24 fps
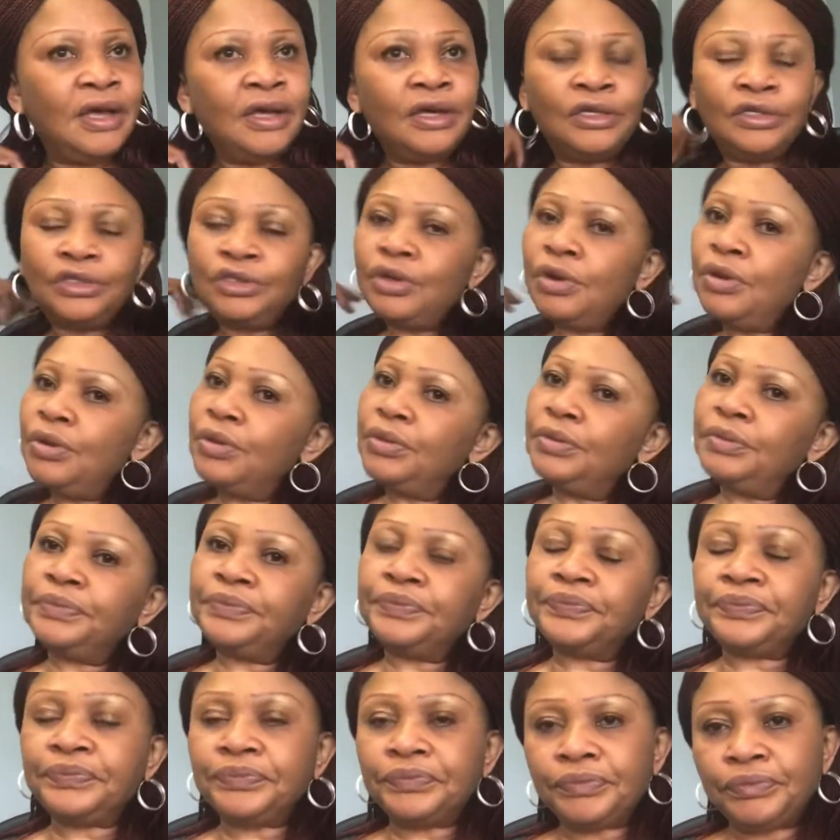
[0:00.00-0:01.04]
So
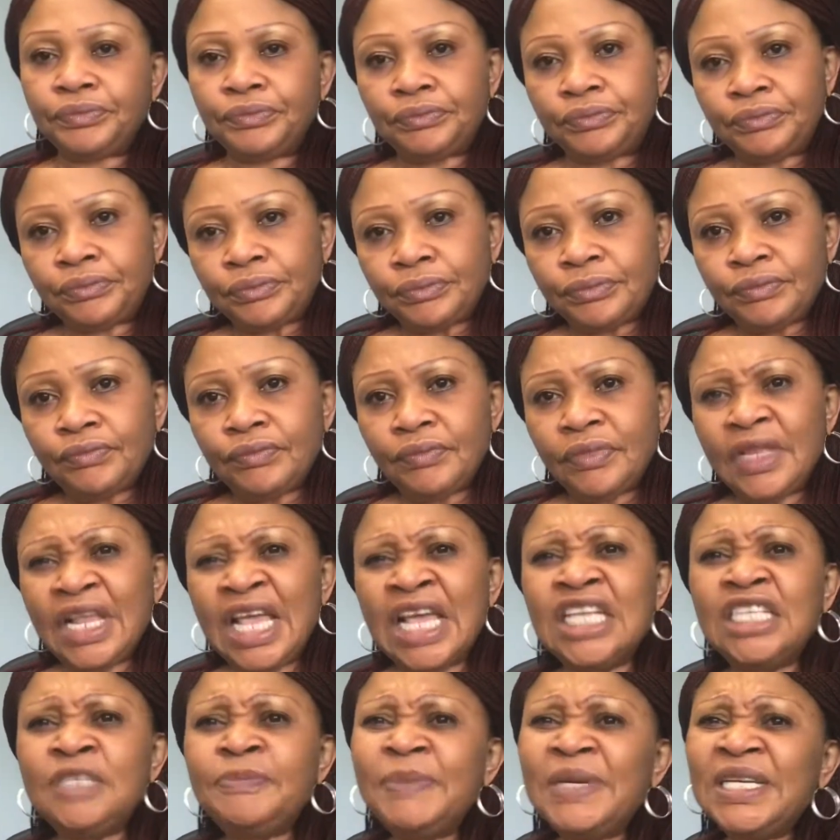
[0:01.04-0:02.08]

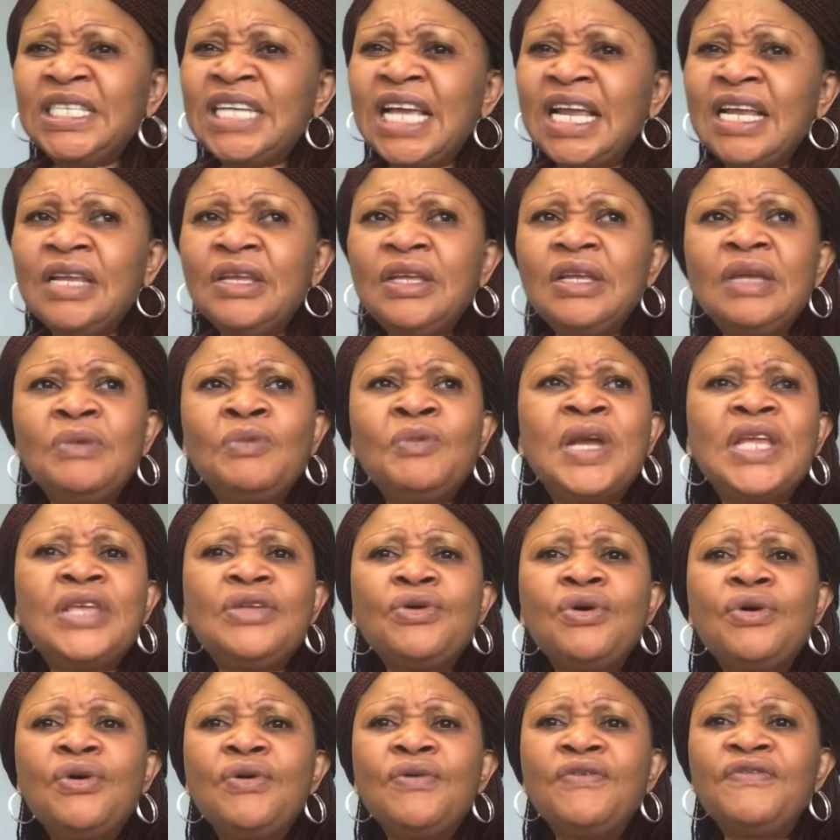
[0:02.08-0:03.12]
especially when
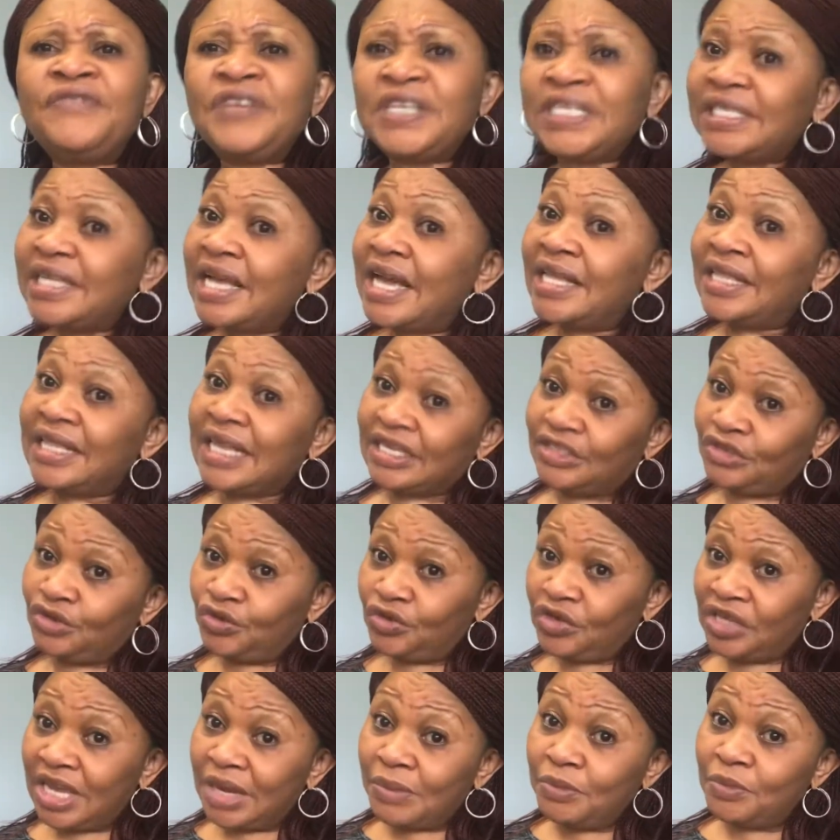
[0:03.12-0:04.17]
your visa that you
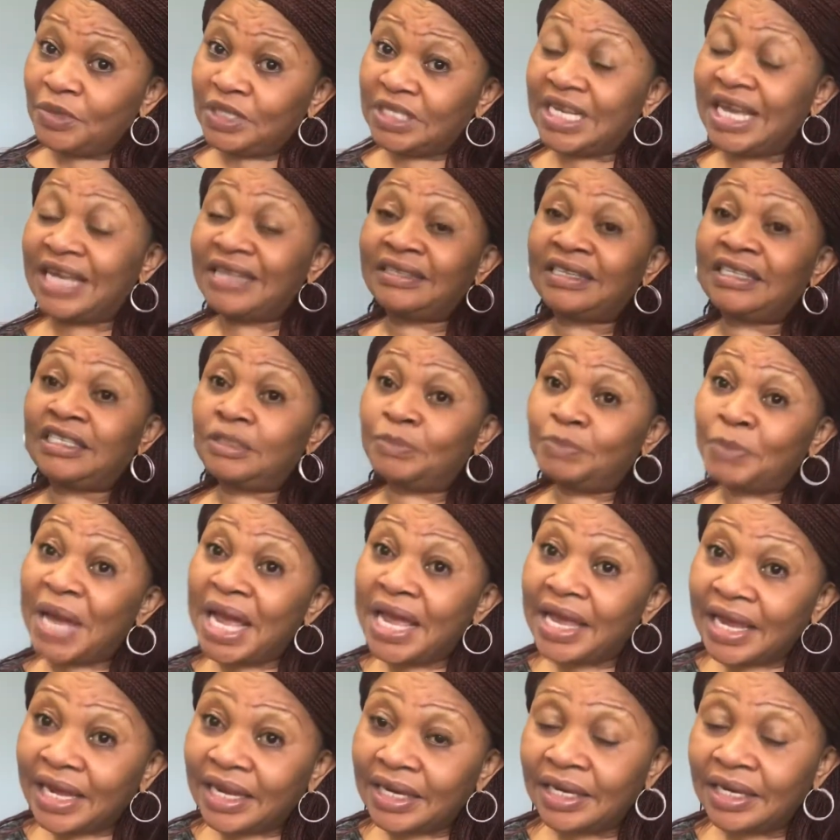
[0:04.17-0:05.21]
came with has
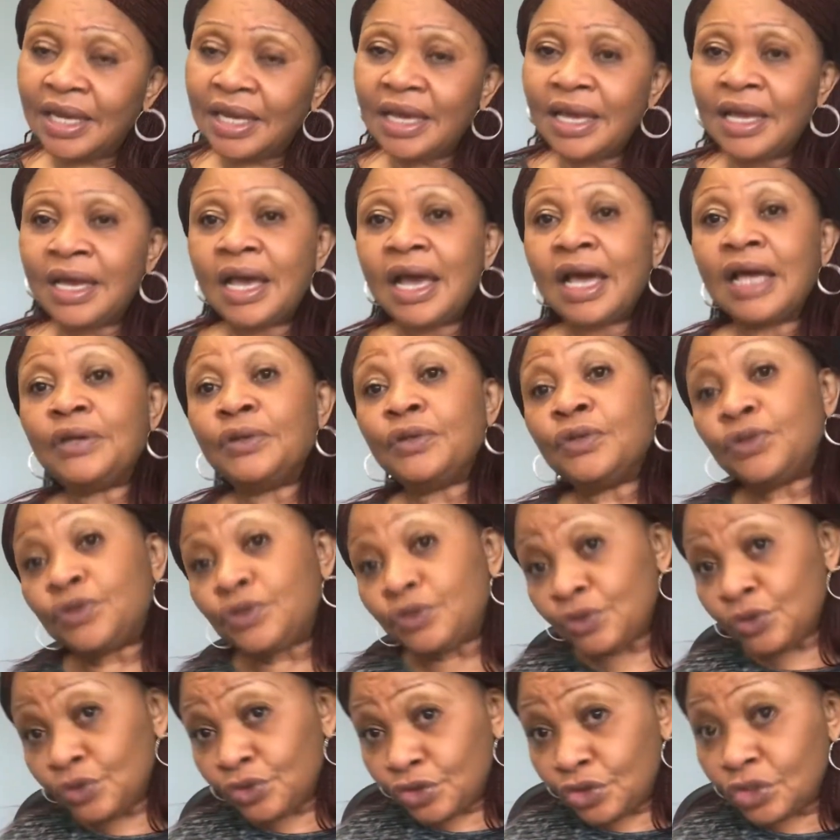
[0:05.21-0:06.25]
expired and
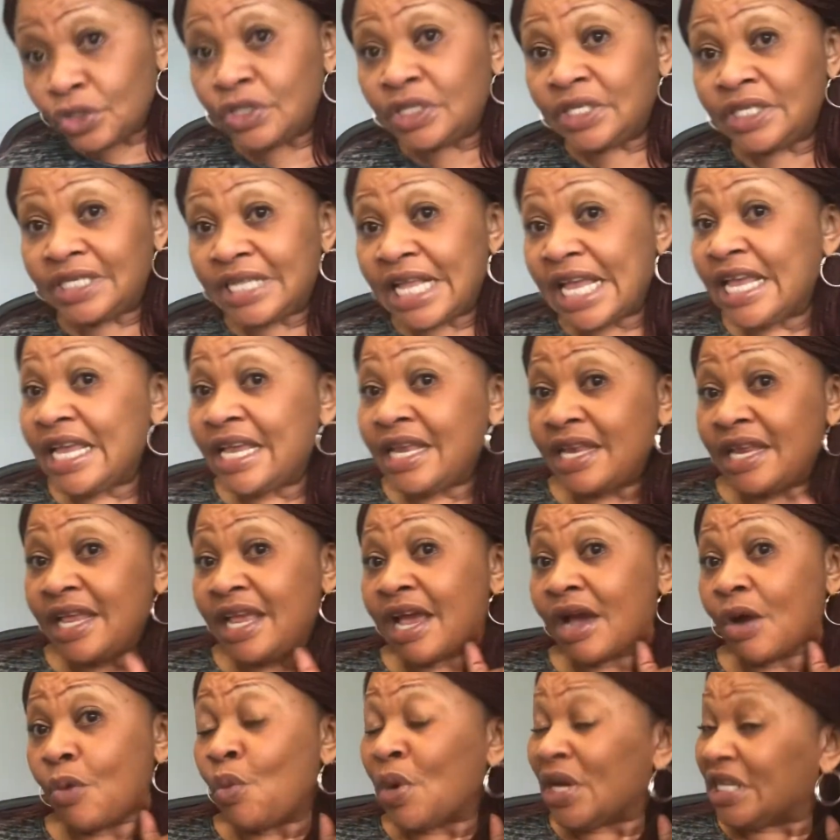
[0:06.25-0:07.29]
you just stay in
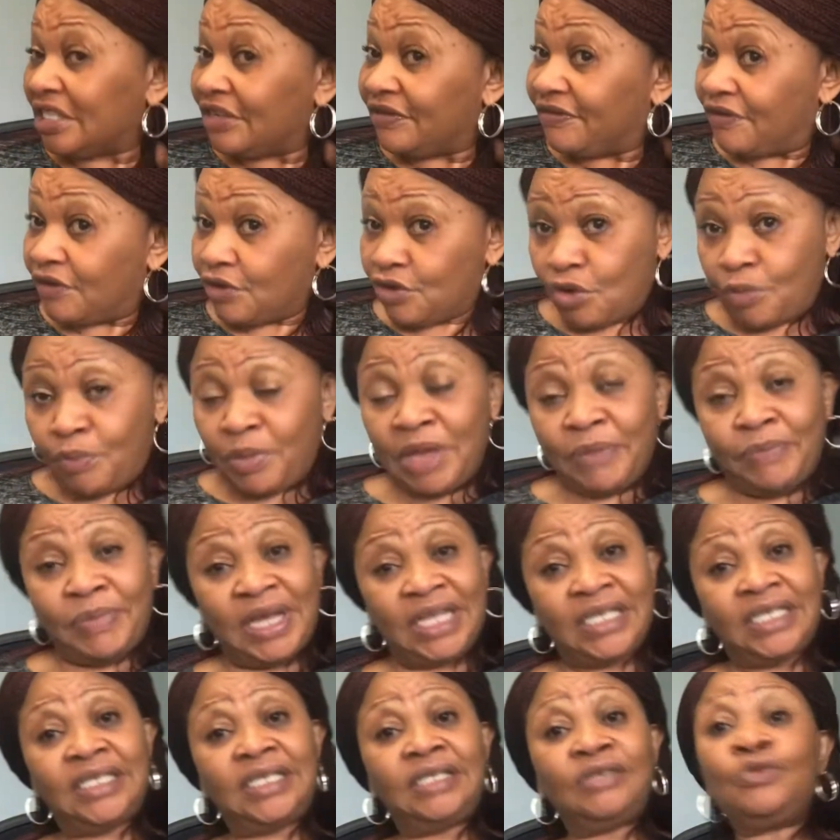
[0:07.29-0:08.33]
here waiting for your
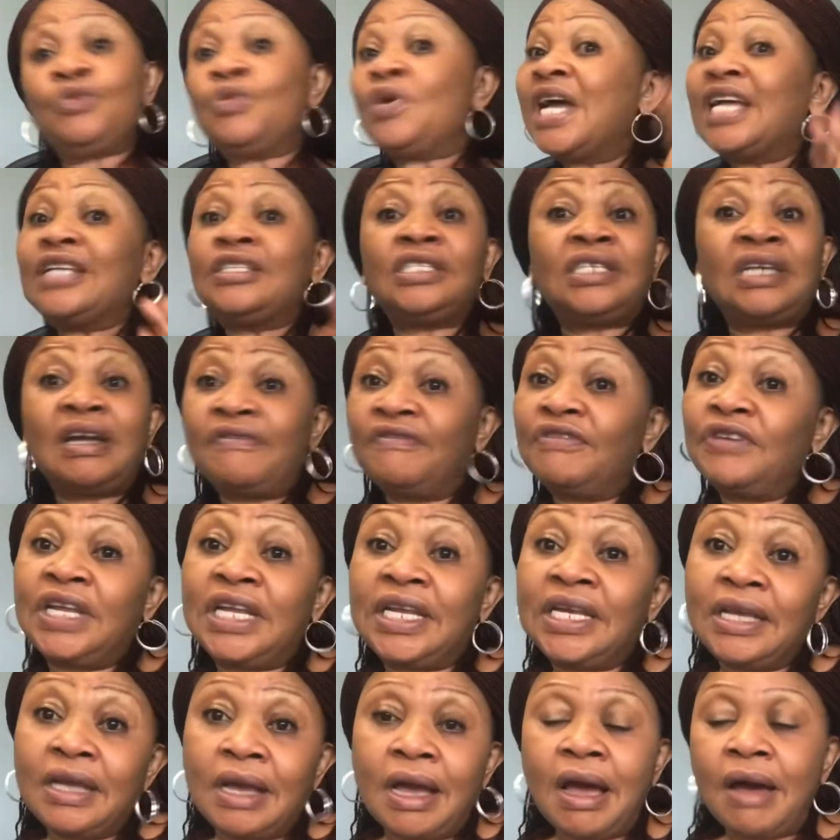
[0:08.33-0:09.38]
papers. You can't travel
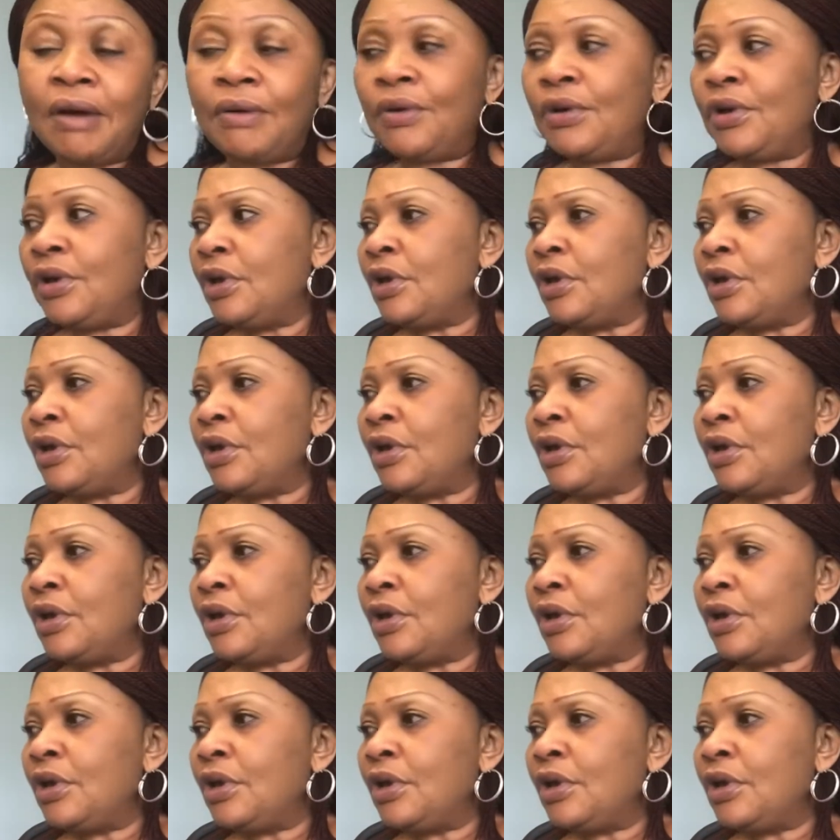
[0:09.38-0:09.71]
anyhow.